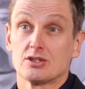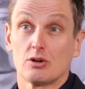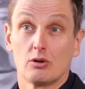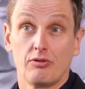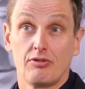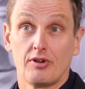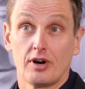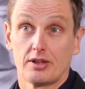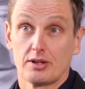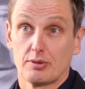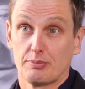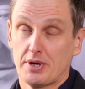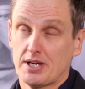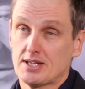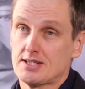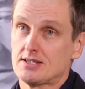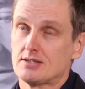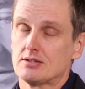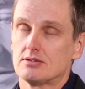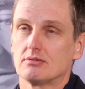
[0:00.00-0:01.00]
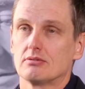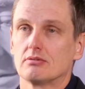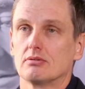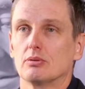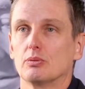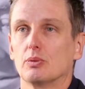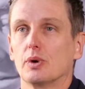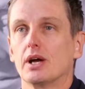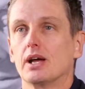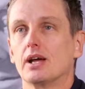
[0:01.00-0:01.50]
so far the best
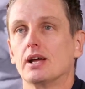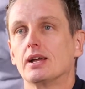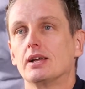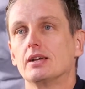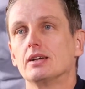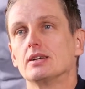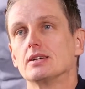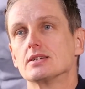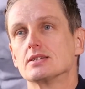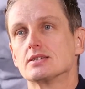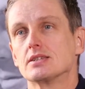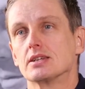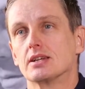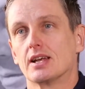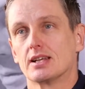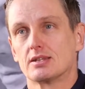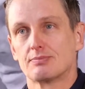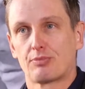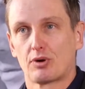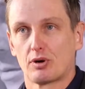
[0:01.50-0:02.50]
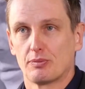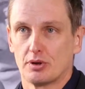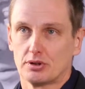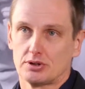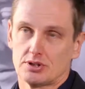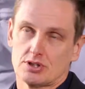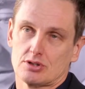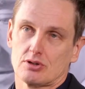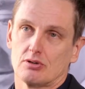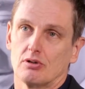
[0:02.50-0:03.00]
way is the Net
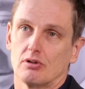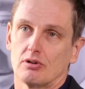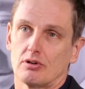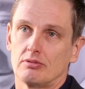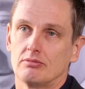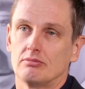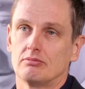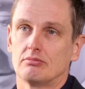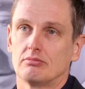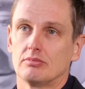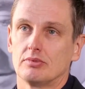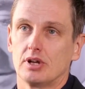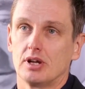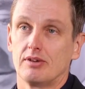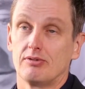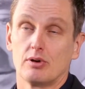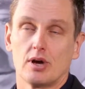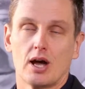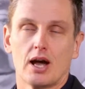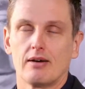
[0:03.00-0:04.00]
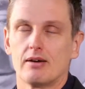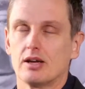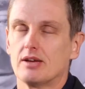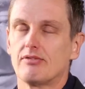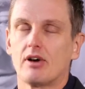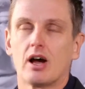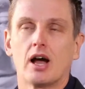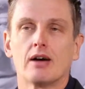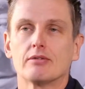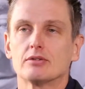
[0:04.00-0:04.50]
Promoter Score.
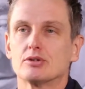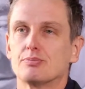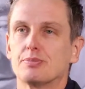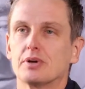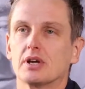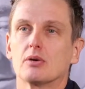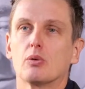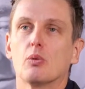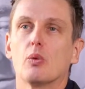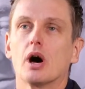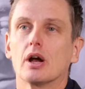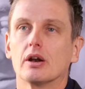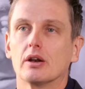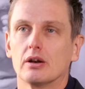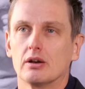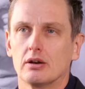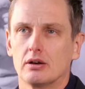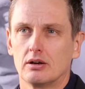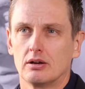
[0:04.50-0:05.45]
If I have to pick one,